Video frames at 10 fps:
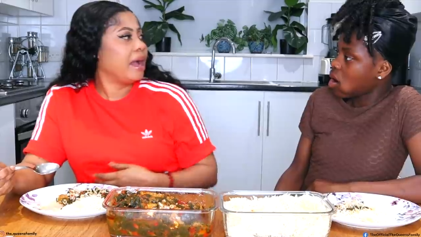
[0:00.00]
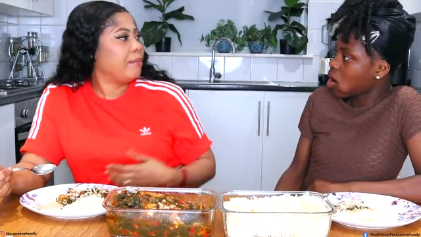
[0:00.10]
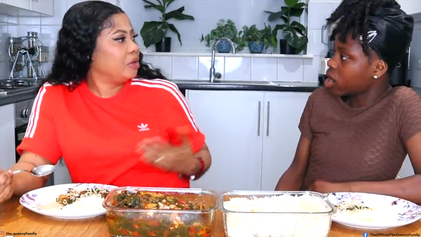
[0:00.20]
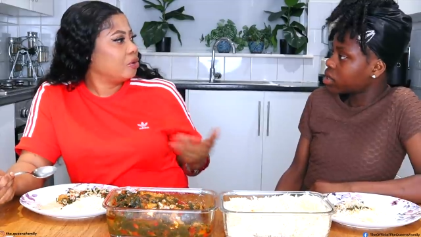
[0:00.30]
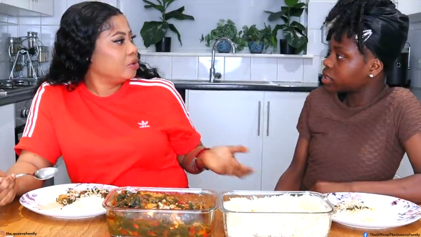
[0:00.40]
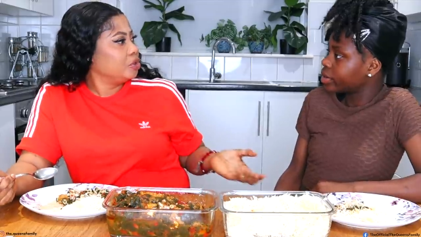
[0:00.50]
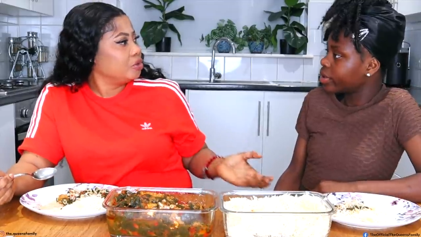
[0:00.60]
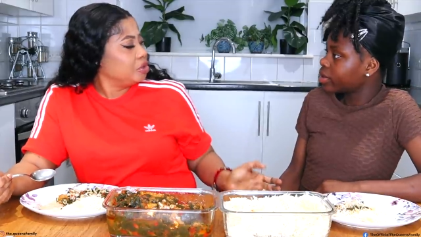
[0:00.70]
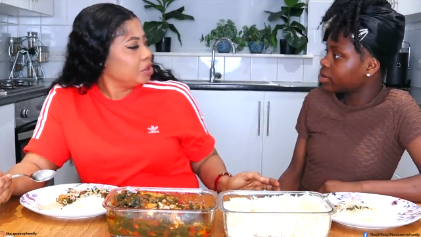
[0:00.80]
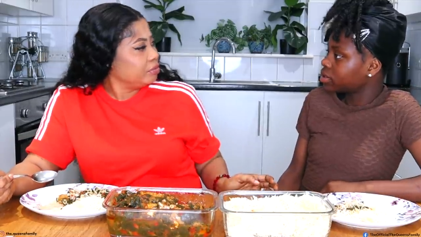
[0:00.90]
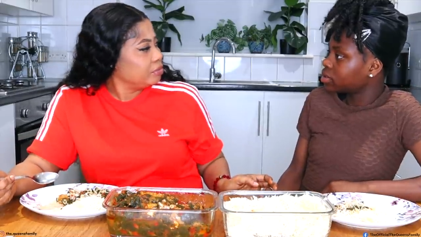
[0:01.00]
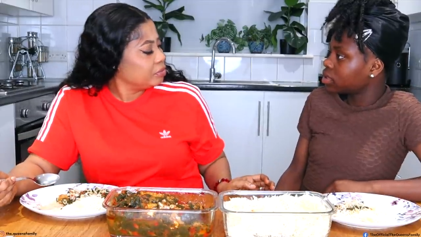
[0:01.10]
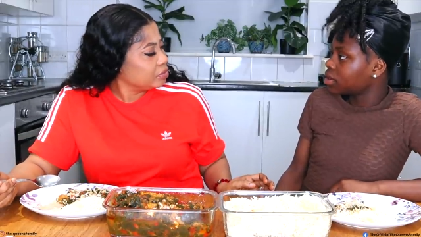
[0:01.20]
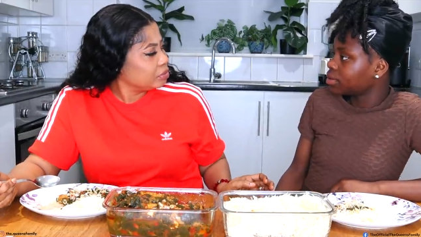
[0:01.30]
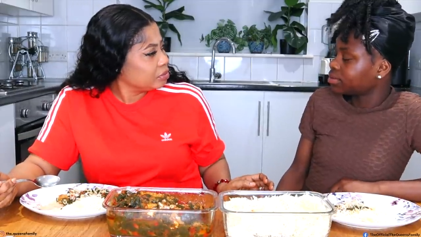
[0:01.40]
Speaker 1: am I not going to gym?
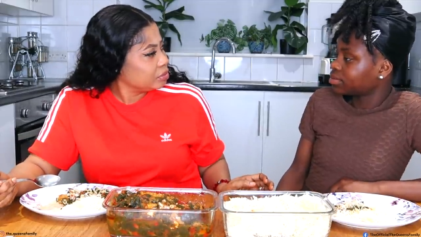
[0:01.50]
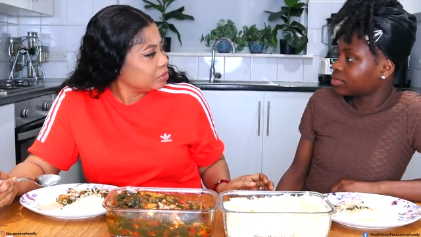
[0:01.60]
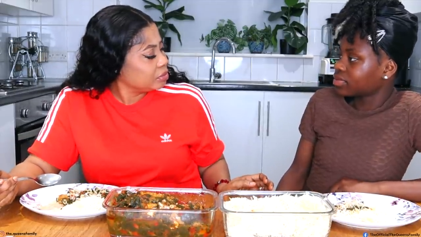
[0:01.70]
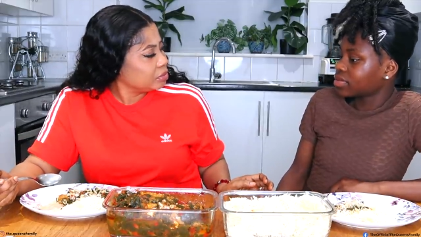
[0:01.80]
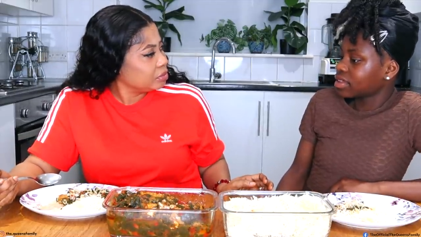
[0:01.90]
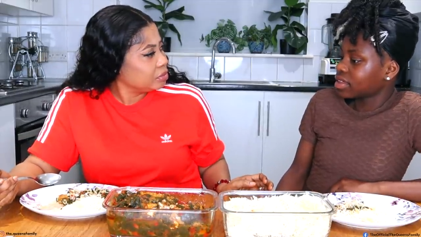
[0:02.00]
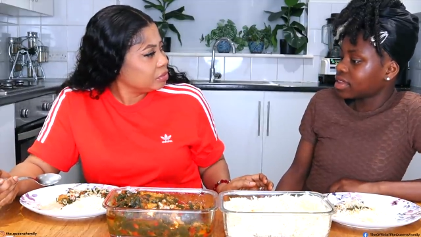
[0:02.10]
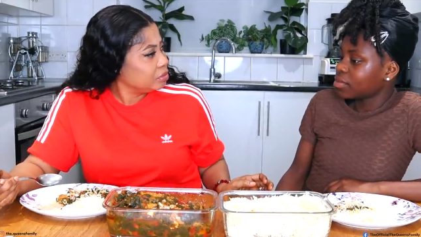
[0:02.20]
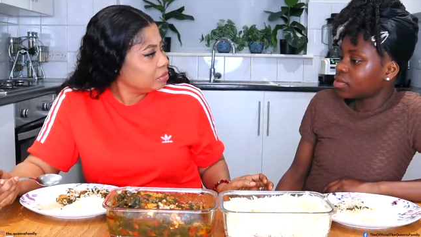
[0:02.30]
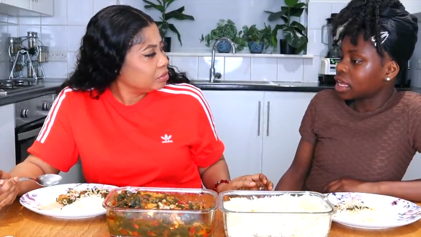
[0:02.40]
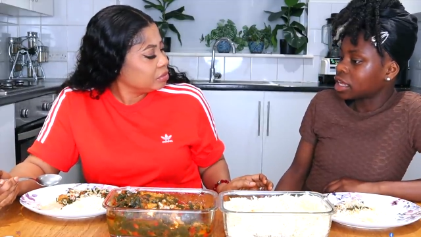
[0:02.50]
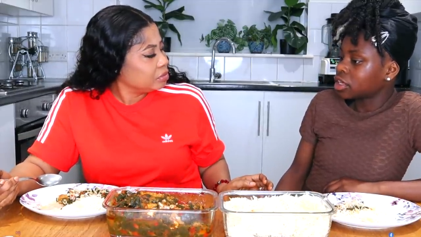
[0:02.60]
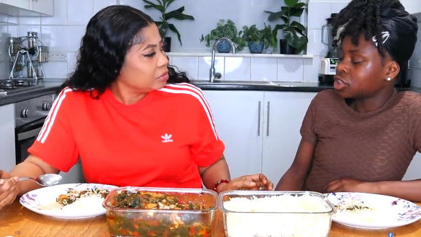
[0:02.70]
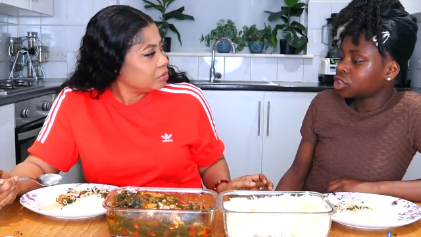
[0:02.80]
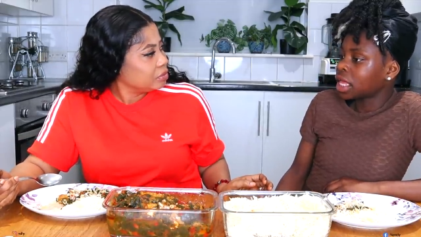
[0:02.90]
Speaker 2: Yeah, but like
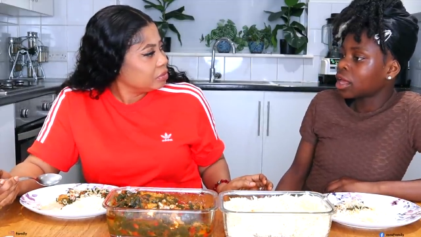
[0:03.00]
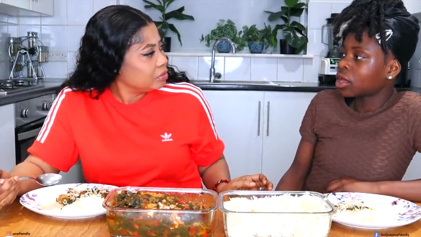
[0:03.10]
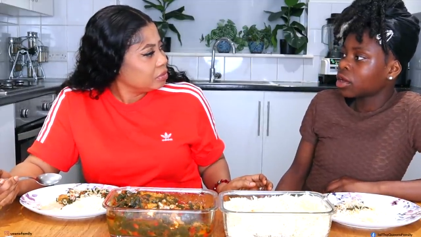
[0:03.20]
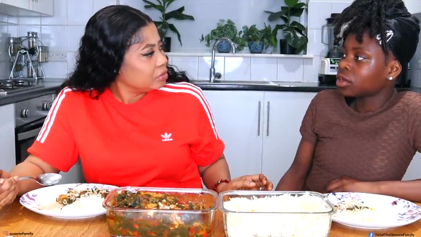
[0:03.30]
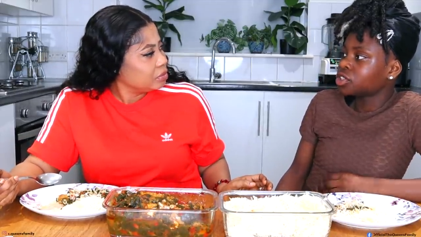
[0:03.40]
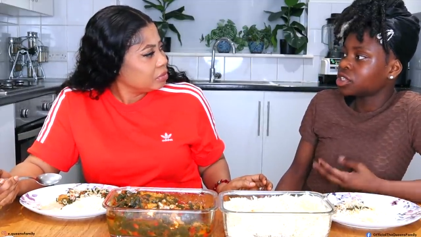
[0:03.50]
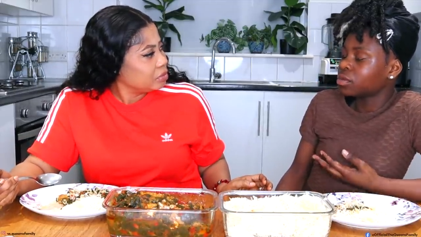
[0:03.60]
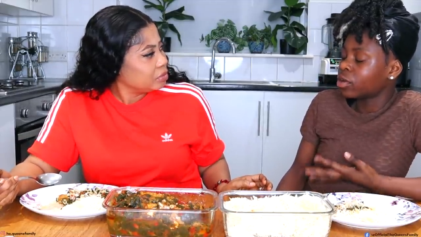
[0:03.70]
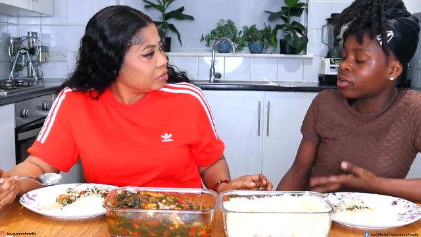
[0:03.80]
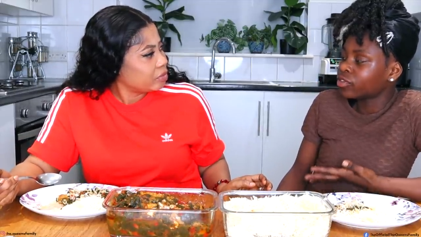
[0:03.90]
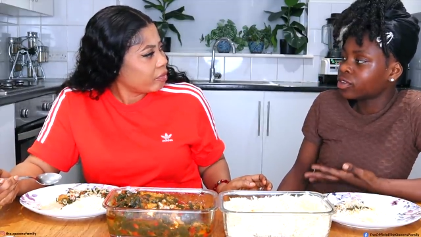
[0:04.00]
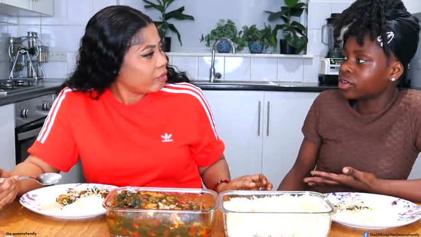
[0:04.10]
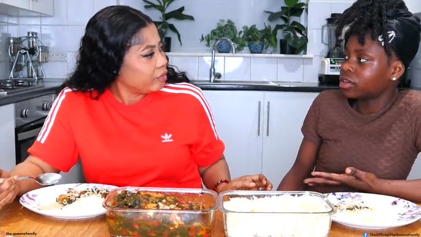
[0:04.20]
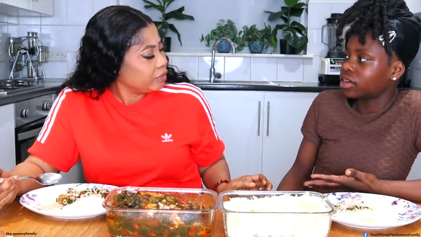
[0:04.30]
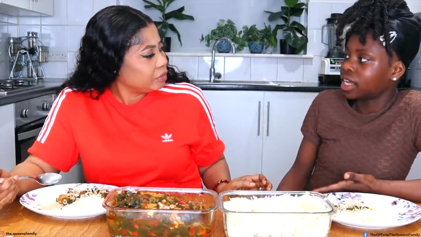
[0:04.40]
you should like, go gym
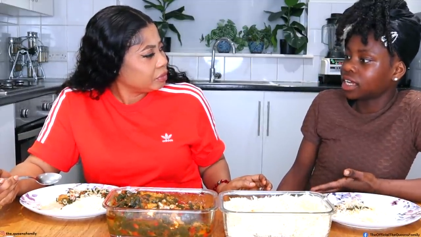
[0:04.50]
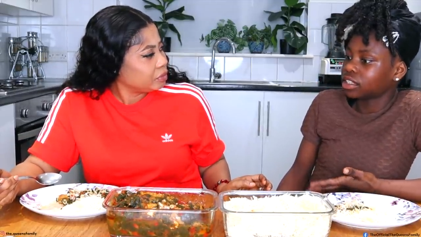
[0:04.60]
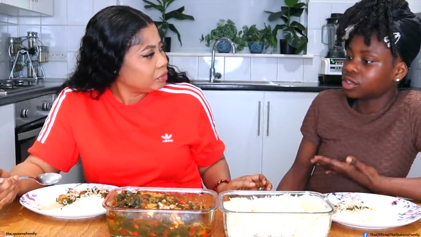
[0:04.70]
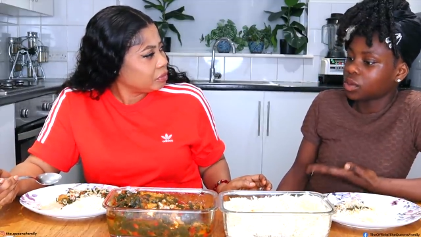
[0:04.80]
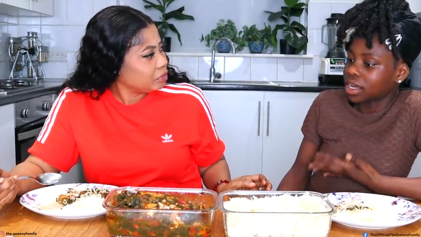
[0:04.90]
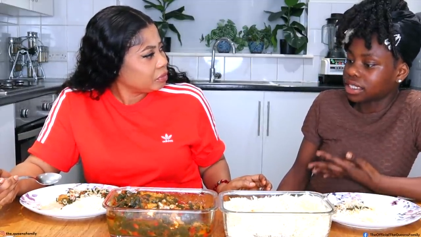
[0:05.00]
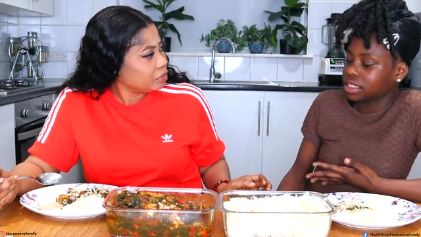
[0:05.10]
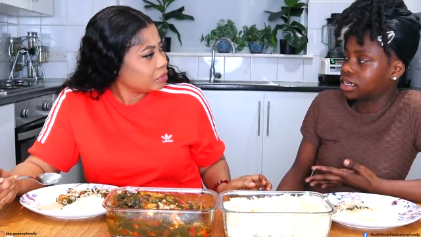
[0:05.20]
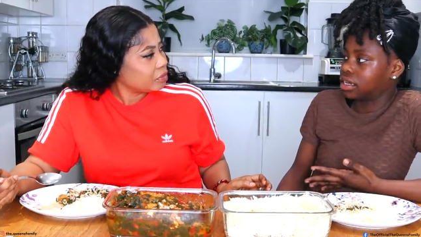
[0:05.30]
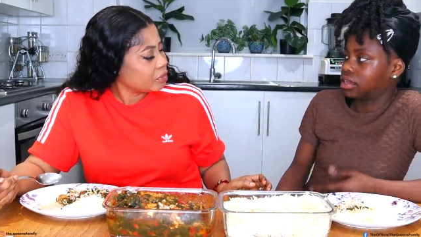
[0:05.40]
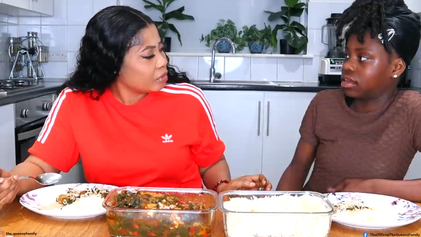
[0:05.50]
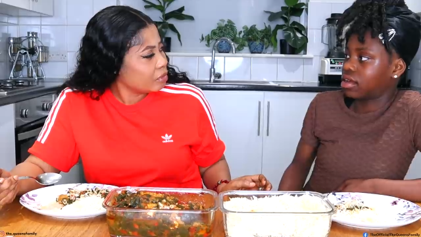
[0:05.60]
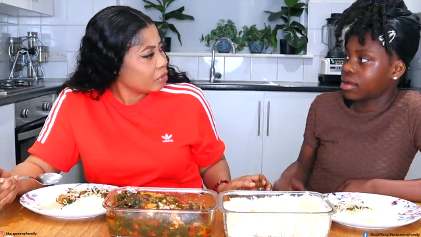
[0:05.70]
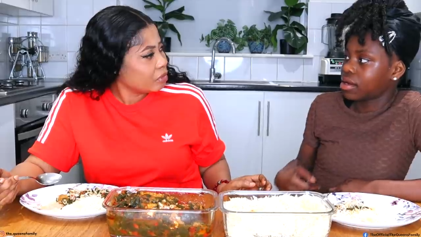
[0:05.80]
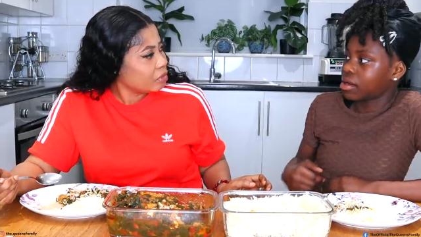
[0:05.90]
often, like twice a day.
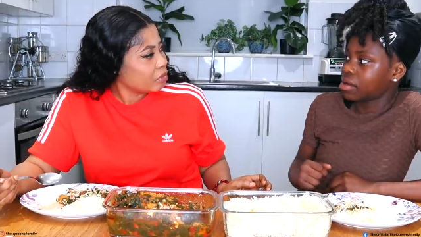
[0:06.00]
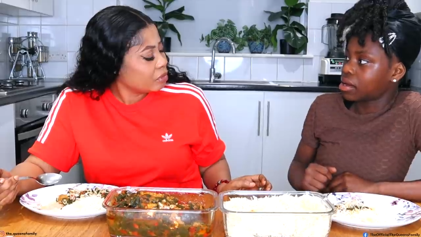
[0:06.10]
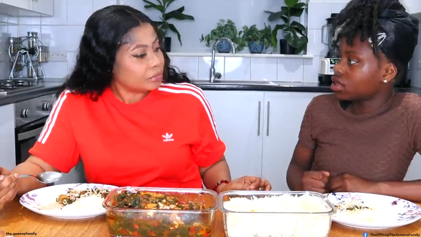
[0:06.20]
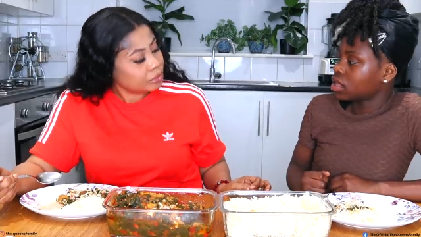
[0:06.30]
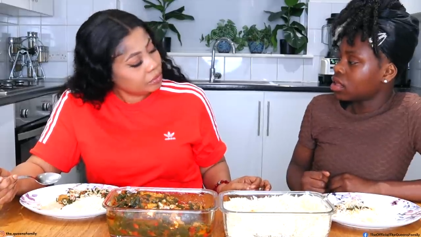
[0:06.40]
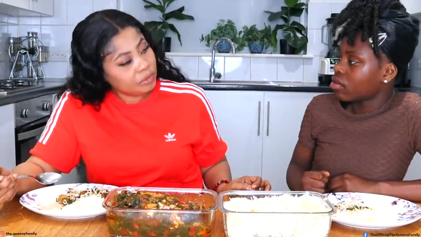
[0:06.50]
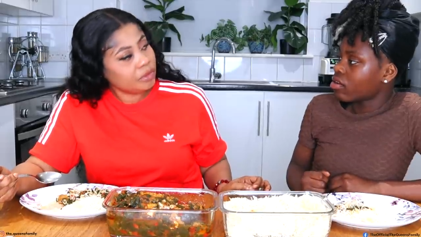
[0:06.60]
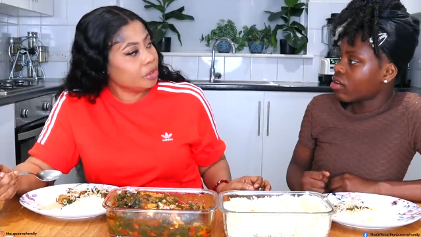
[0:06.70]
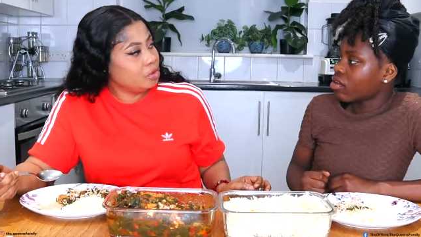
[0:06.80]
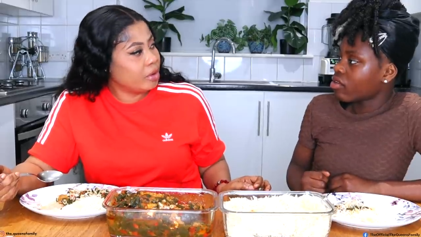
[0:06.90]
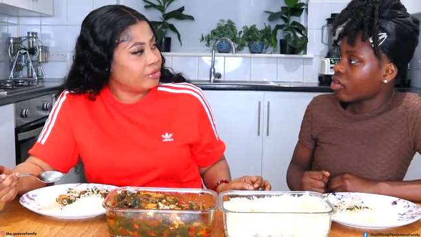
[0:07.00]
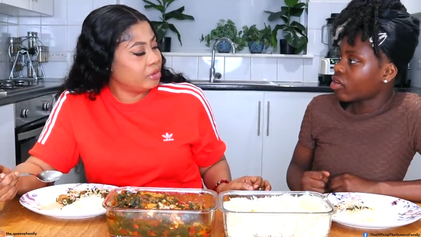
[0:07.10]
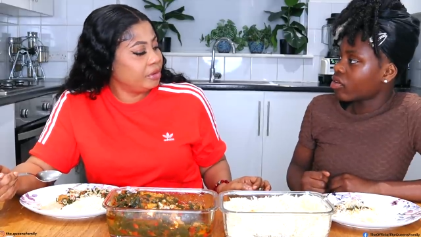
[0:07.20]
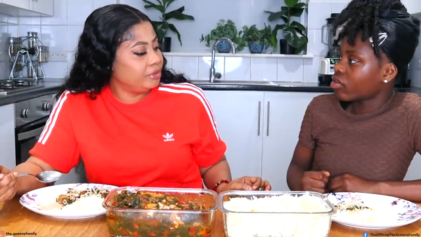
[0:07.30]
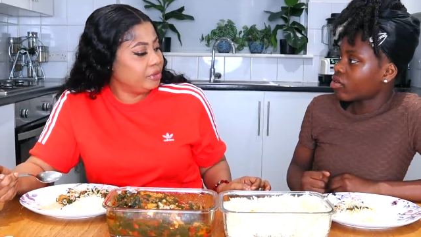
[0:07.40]
Speaker 1: You have to
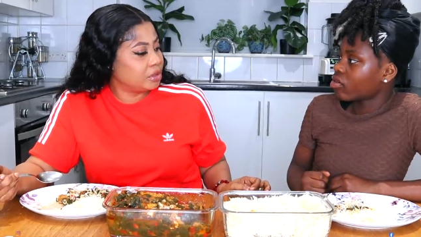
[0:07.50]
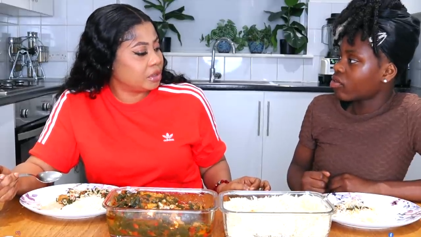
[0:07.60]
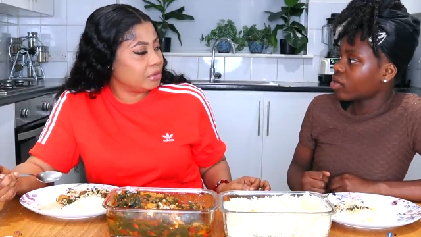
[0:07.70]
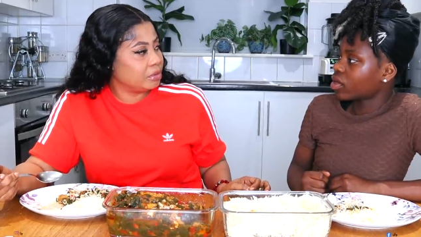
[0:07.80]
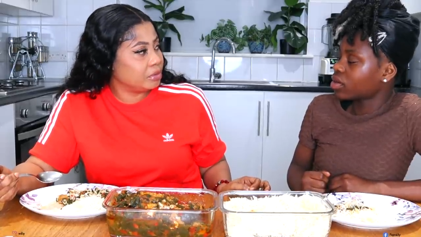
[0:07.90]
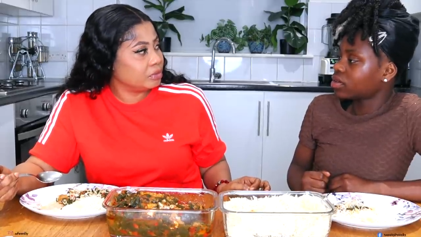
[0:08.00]
leave this table.